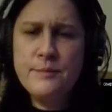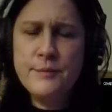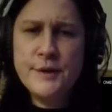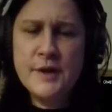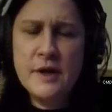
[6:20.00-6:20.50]

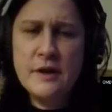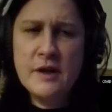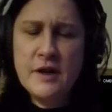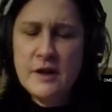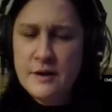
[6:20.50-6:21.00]
so
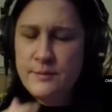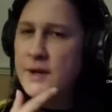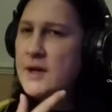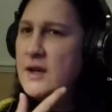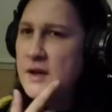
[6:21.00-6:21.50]
um,
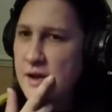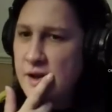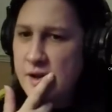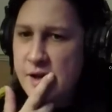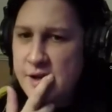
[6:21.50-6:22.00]

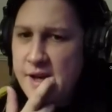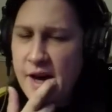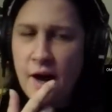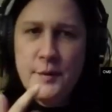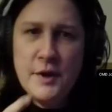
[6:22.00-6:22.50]
yeah,
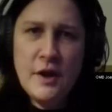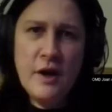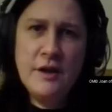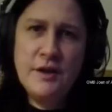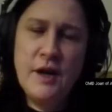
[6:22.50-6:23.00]
I mean,
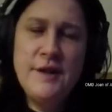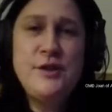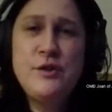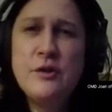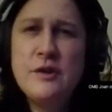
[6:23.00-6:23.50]
I, I,
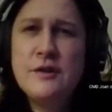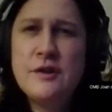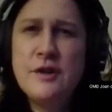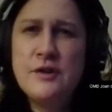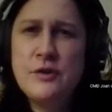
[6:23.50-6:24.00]
enjoyed
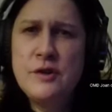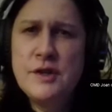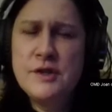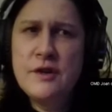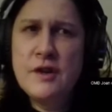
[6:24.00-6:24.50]
I enjoyed this
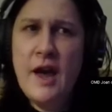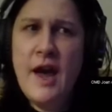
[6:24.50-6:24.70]
song,